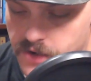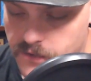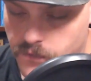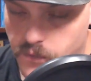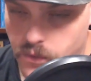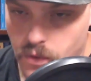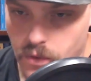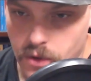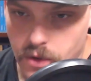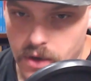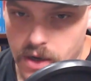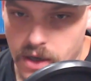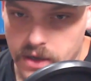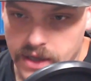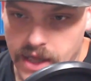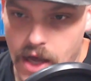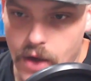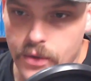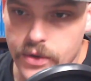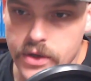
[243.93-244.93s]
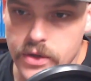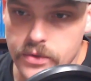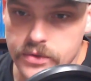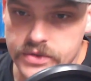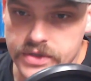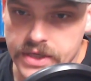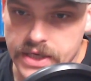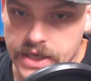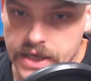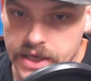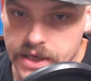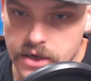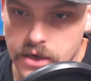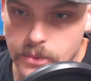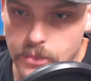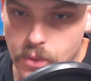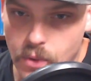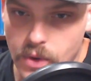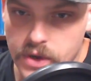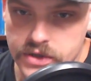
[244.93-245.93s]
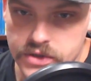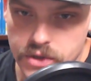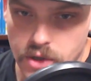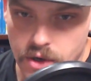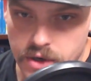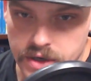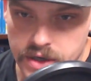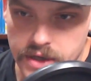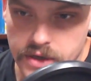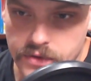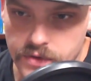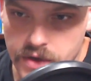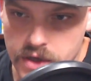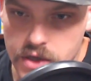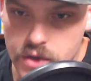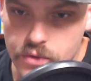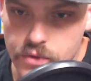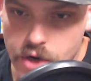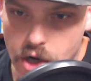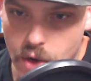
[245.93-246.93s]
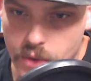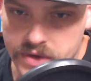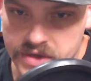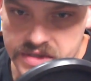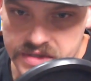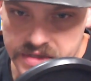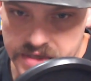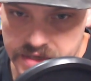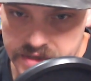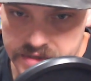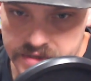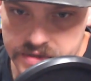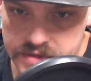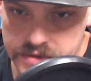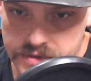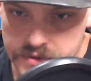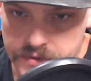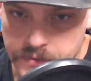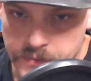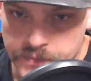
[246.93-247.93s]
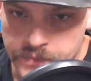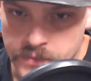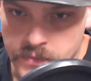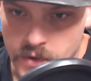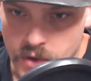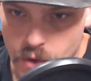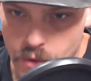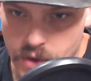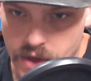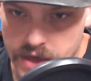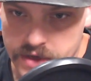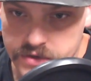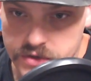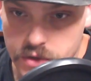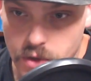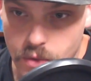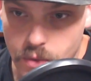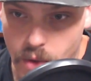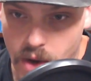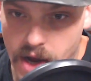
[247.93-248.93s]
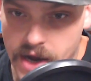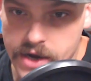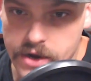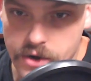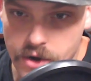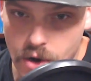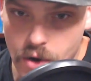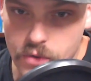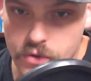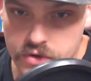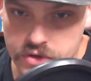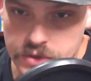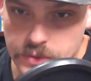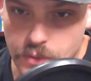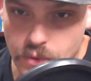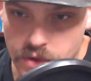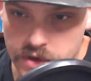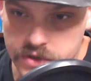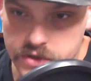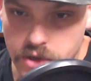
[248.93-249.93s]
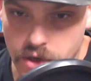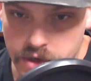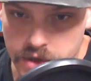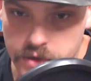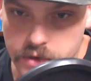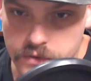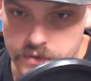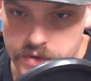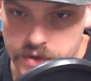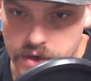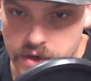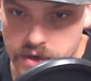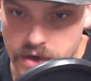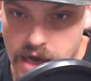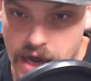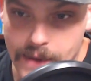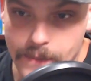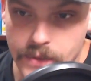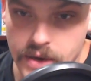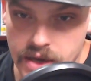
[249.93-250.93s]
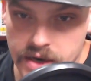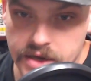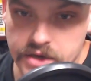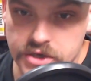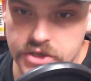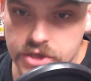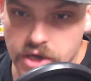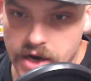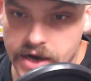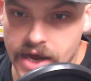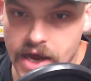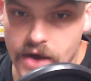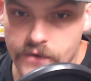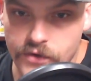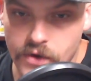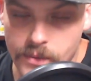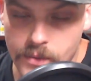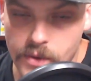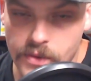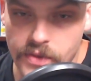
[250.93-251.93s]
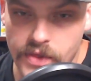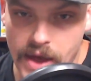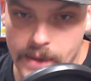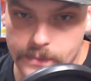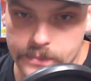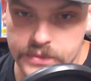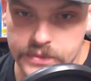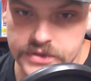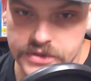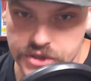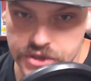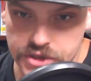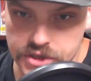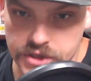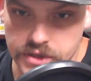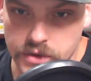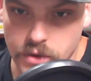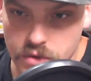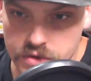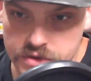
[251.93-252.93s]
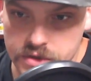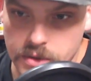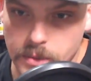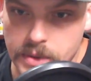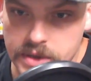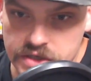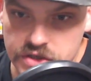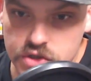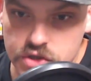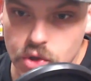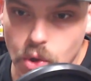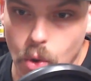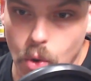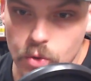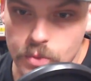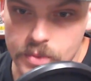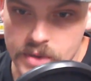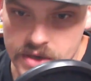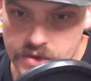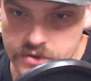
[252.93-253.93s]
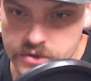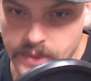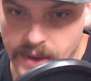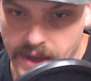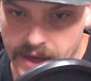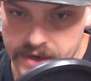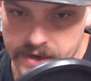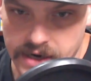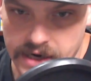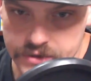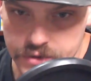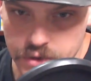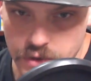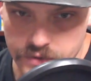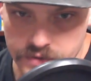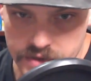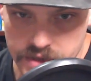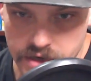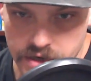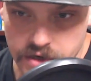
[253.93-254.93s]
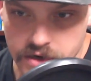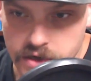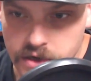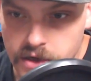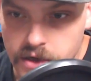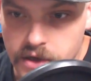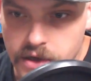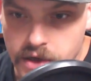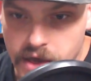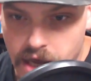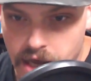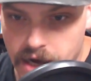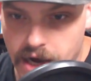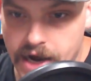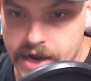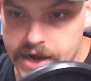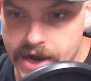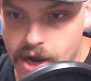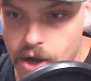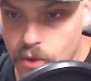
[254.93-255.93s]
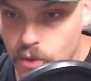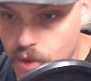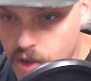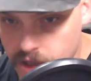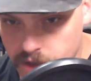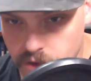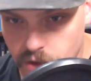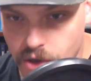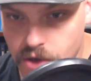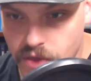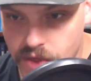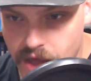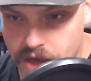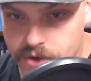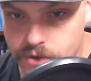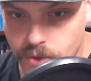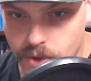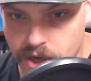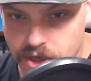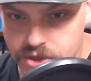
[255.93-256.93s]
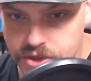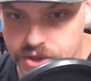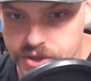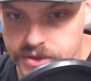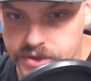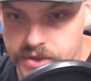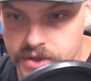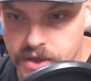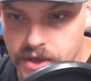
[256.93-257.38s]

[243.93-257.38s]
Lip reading: for allowing you to hit a point target that you know exists. Okay, so I know there's a point target over there. I'm getting shot at from that position, or somebody's told me there's bad guys over there, and I now can look that direction,